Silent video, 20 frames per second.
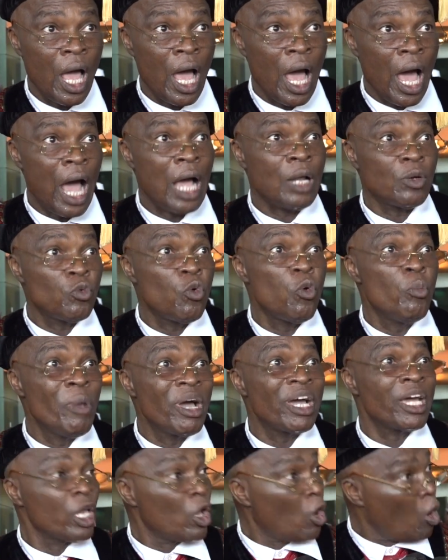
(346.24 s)
and we
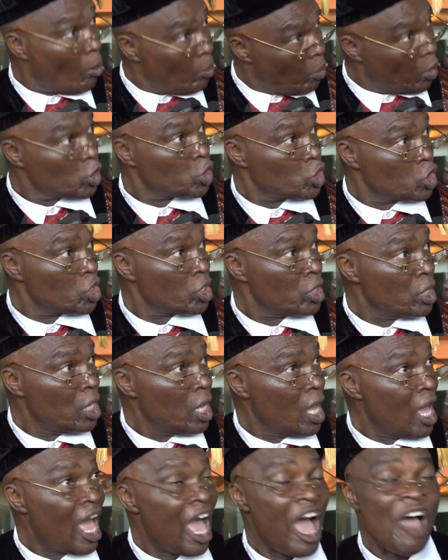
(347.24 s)
make it compulsory.
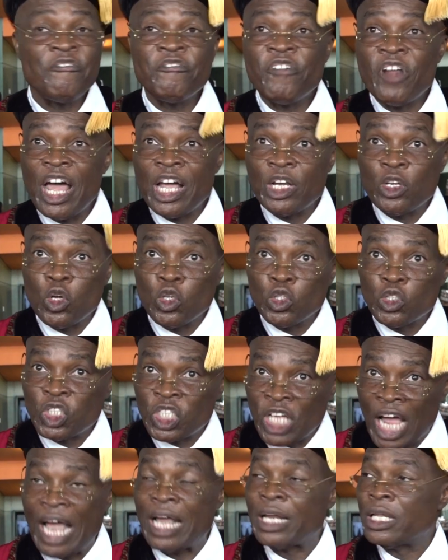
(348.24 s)
Every Edo
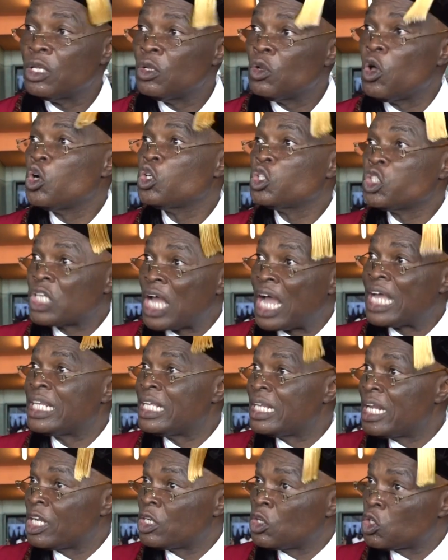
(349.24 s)
child, no child
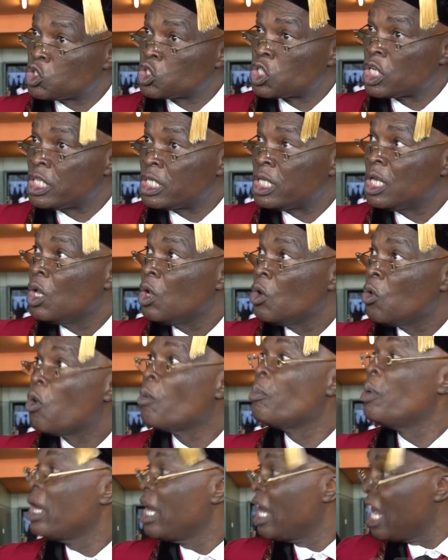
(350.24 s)
in Edo State will
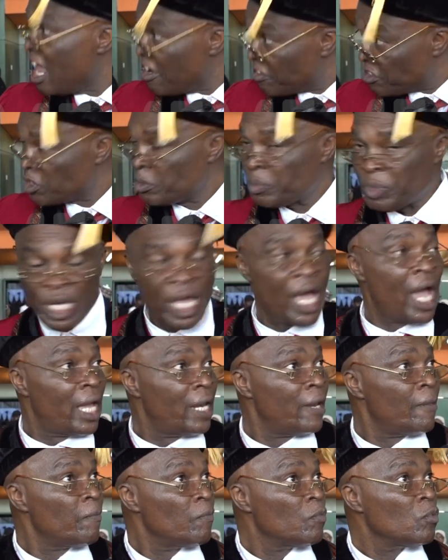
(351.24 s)
be left behind
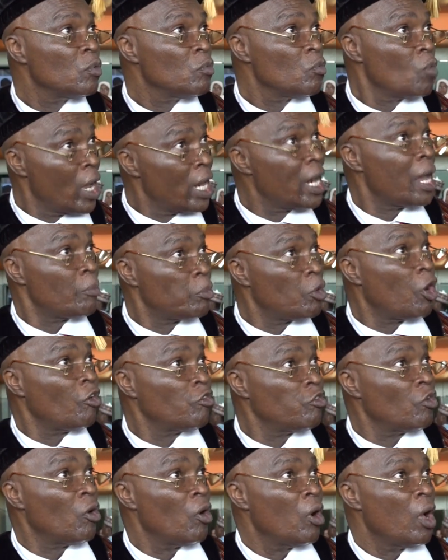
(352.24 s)
when I'm
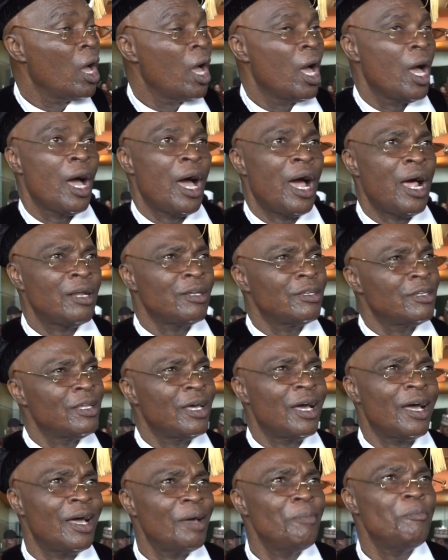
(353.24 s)
governor. And
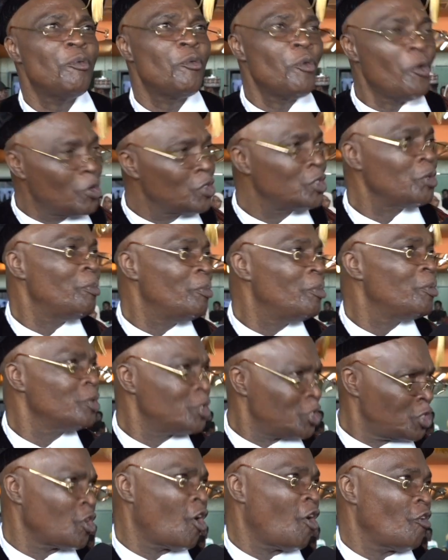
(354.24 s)
we'll do good
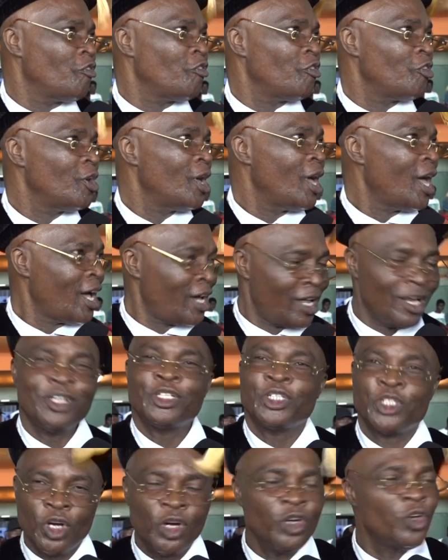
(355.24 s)
stuff. I can
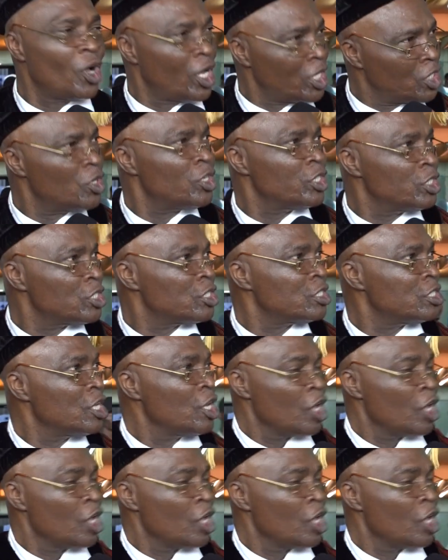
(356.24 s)
assure you, Edo is